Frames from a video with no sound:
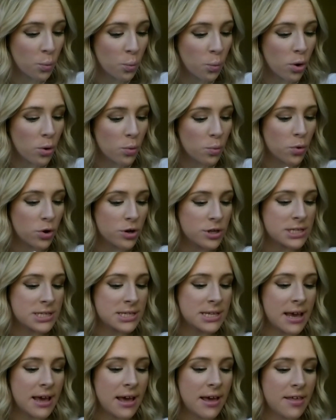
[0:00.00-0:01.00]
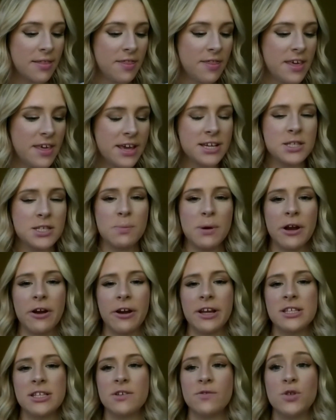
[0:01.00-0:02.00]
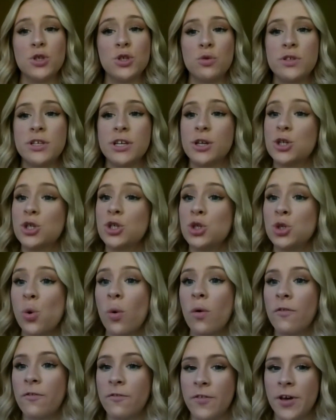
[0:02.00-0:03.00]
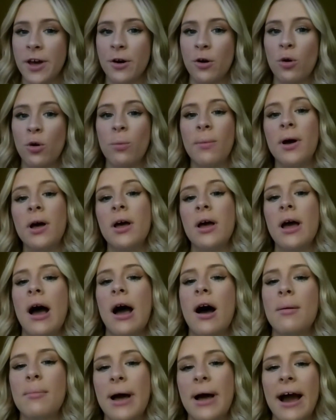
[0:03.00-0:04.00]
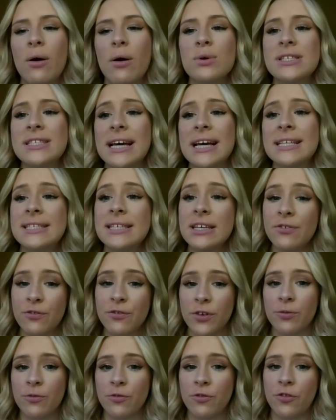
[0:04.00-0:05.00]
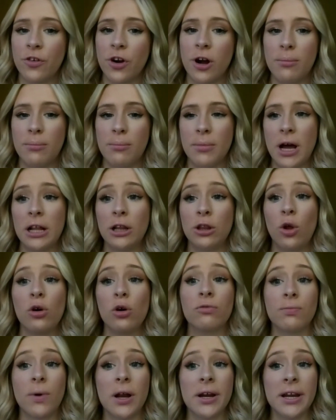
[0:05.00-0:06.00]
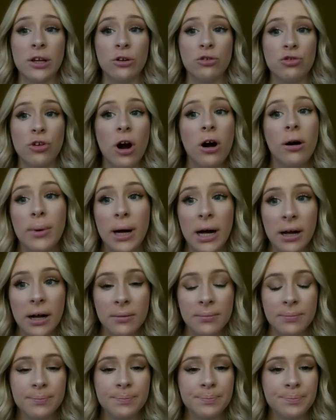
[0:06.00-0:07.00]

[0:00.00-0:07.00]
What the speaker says: what was the experience of shooting a short film? How was that different from a long running drama?